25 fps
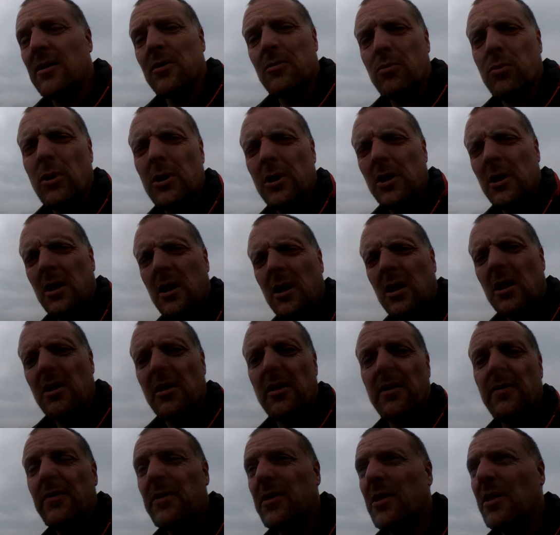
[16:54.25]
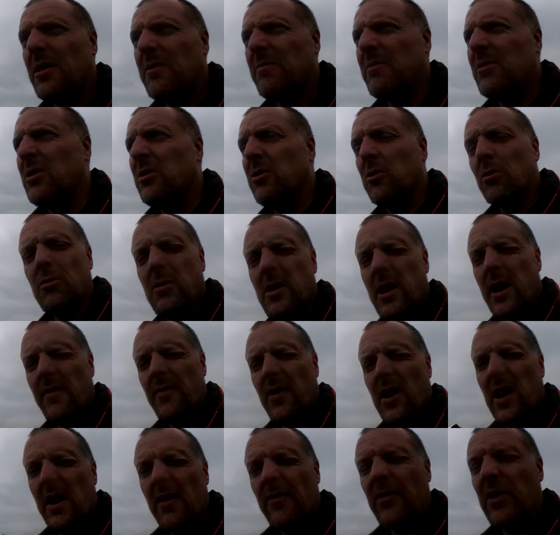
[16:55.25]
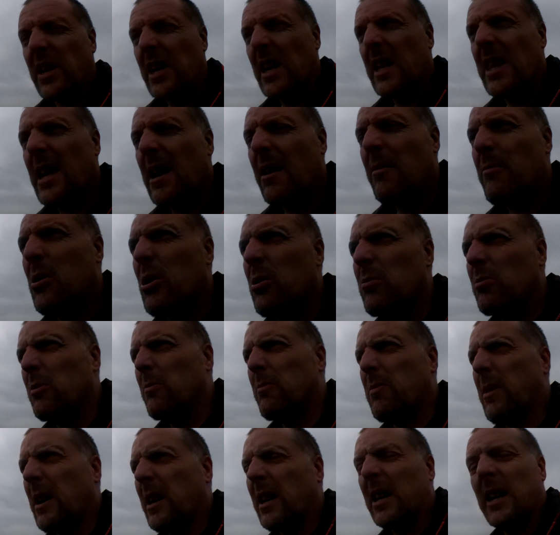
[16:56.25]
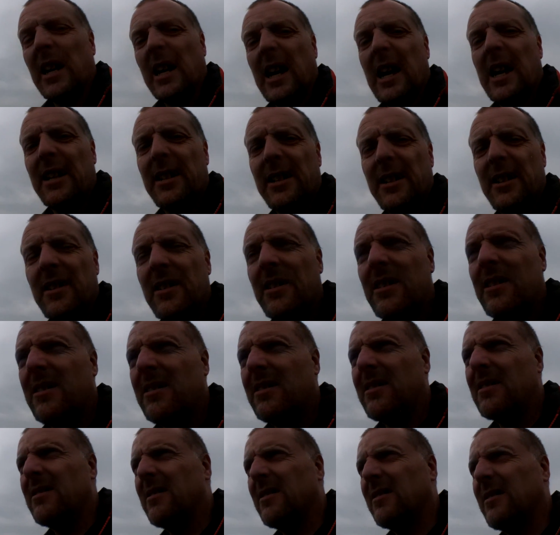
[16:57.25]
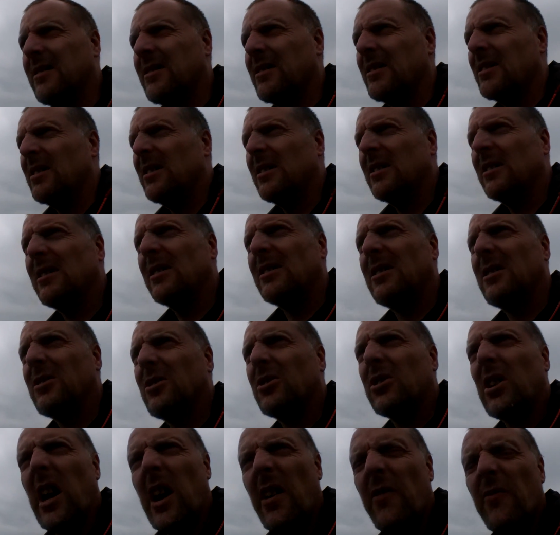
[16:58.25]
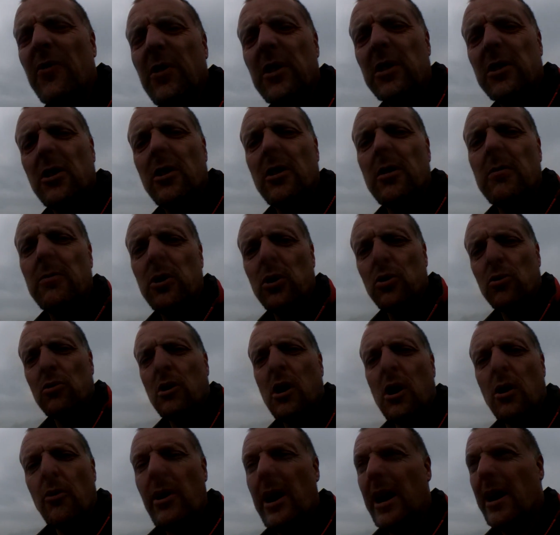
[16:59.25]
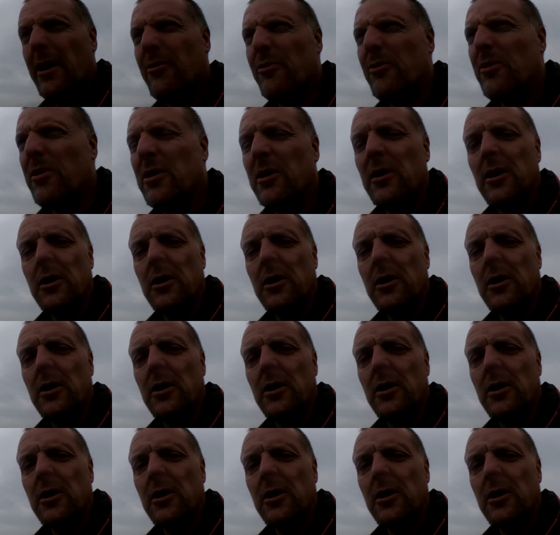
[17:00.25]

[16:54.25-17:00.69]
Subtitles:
one in a lifetime. You'll never ever get that moment back again. So every time you go out,